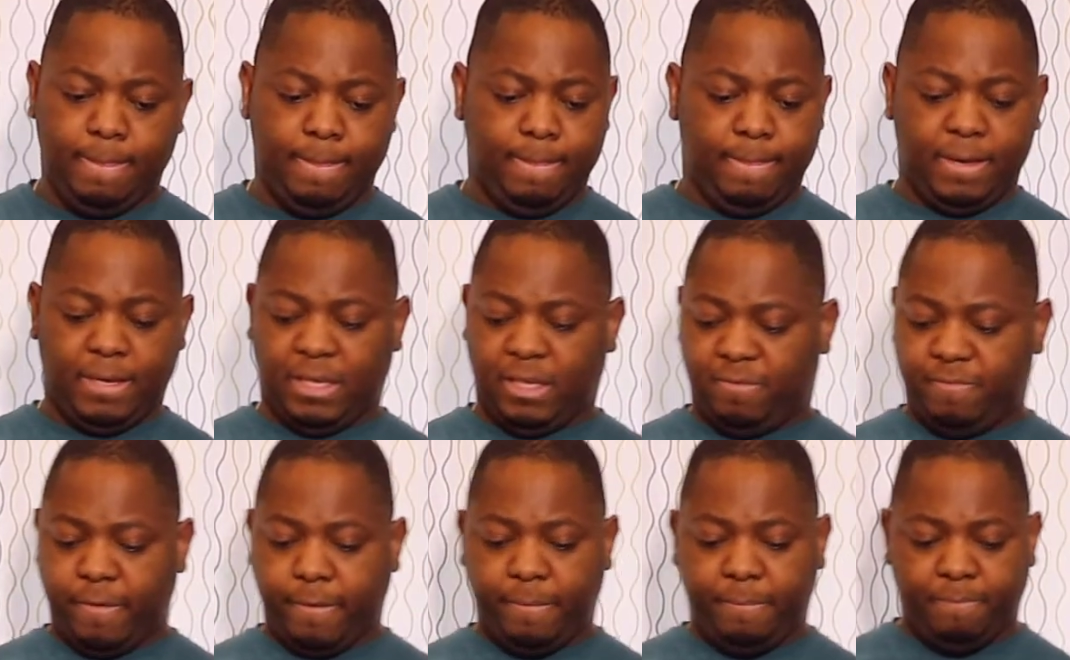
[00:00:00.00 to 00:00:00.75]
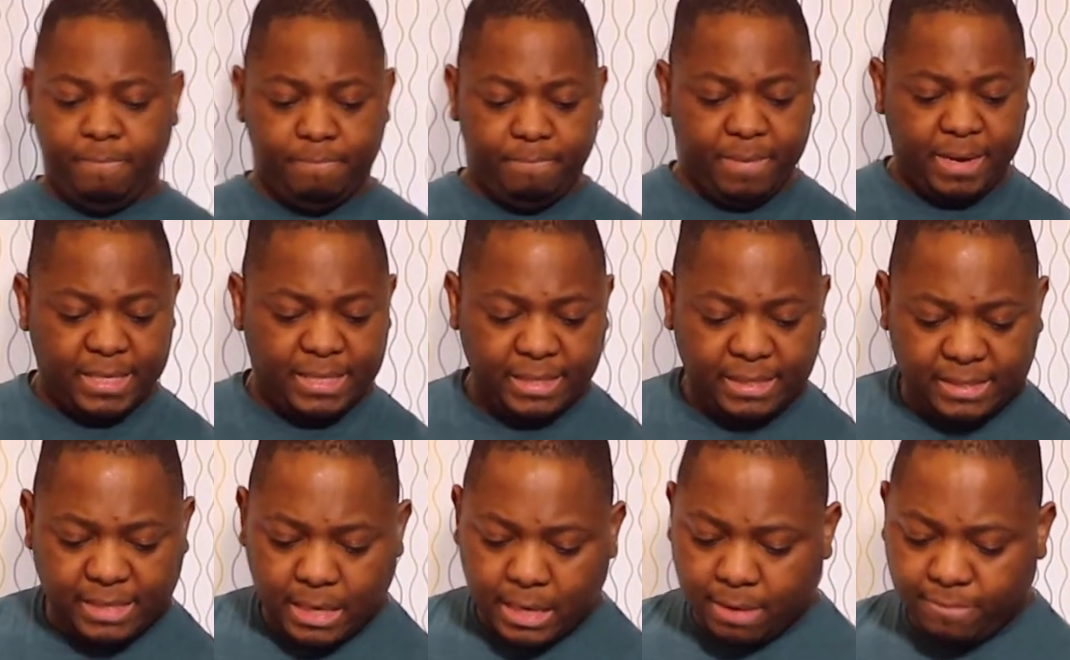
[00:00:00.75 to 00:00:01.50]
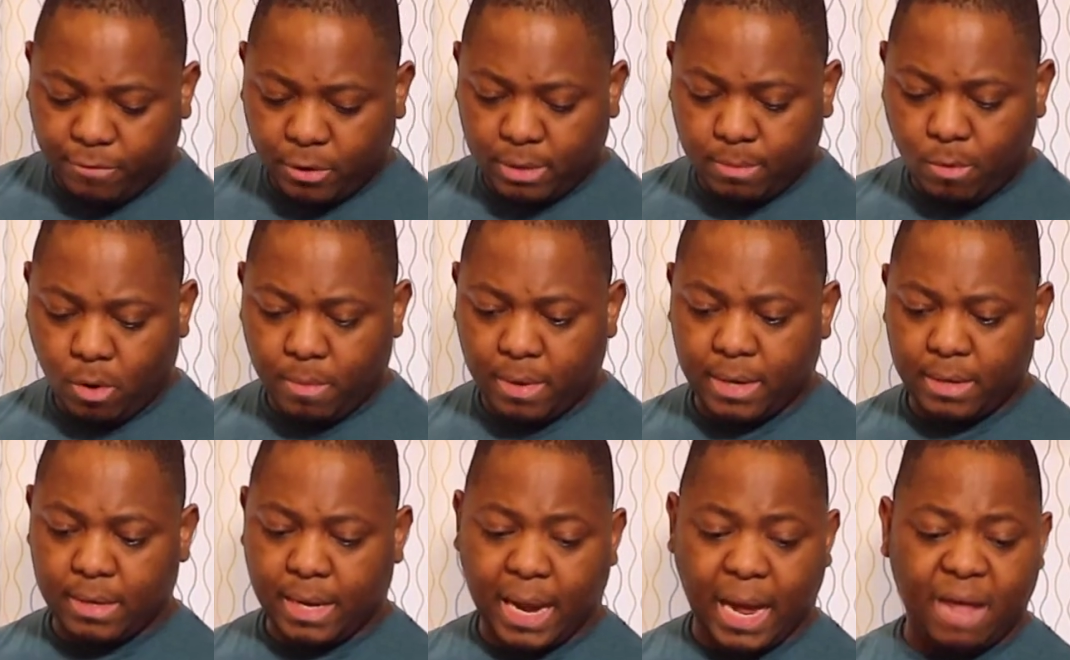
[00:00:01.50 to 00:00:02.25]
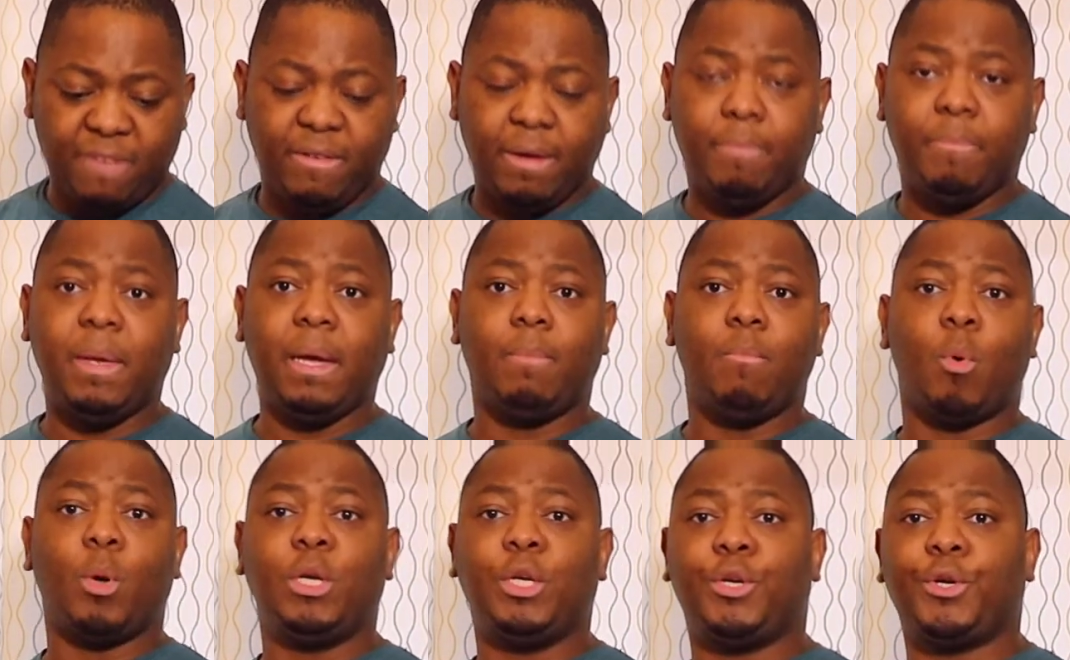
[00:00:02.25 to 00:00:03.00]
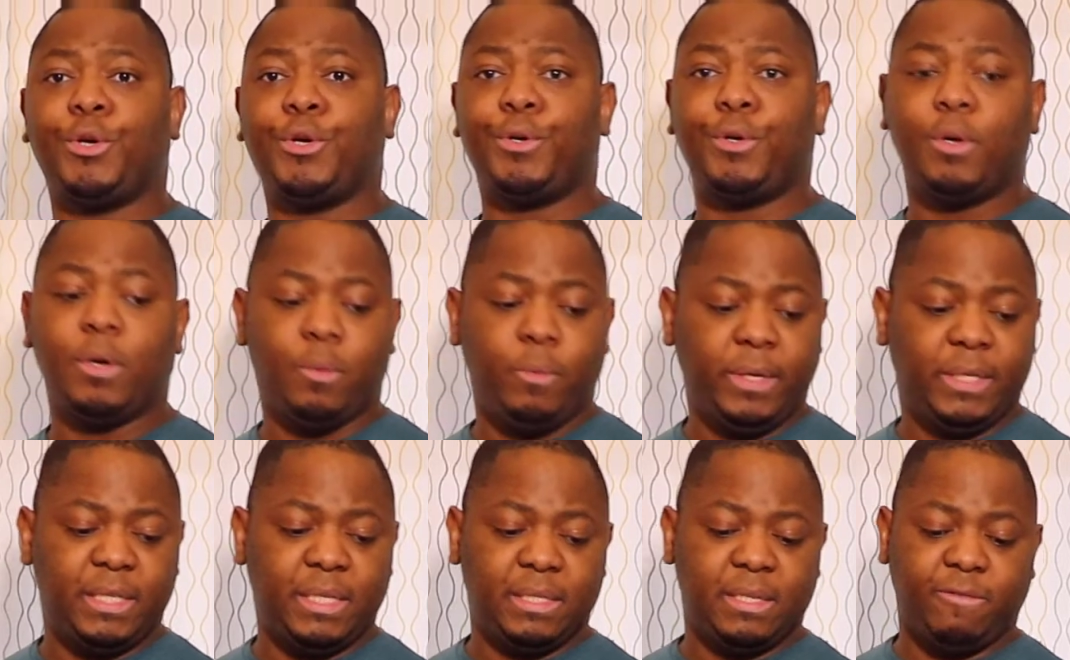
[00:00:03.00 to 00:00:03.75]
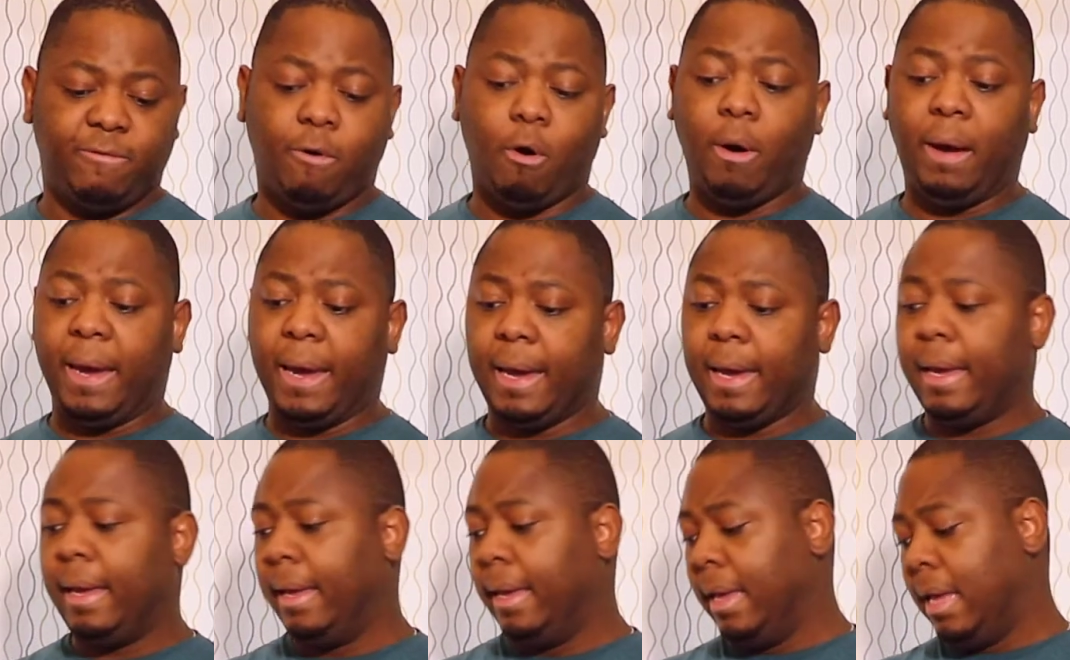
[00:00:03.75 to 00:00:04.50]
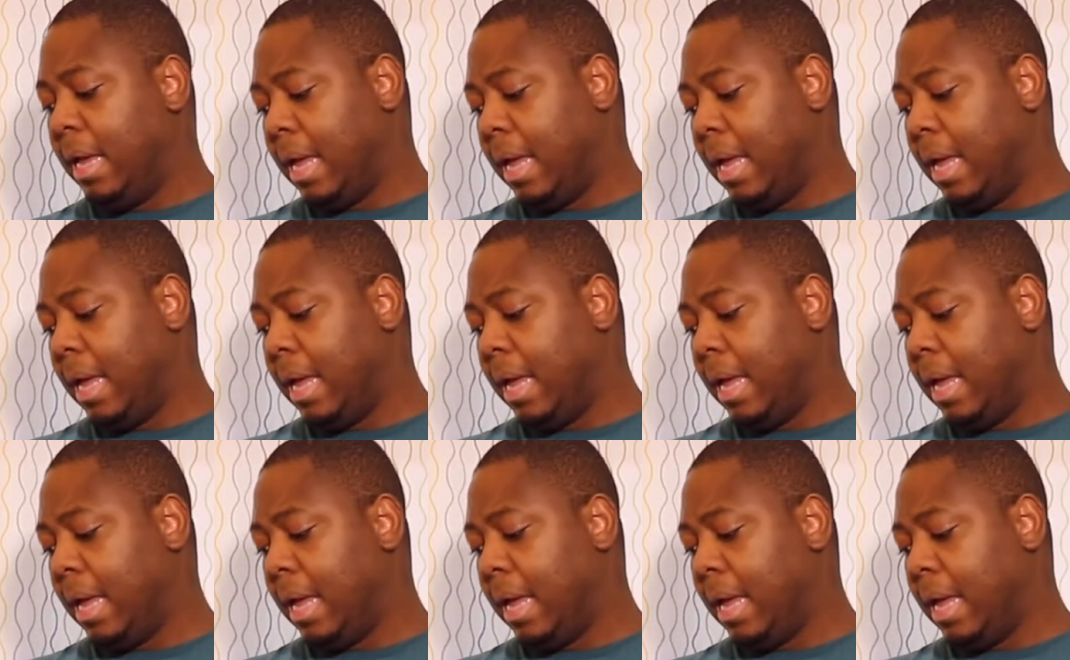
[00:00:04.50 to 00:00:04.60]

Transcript: This is very basic setup for the moment. I have a big monitor, which is a 4K.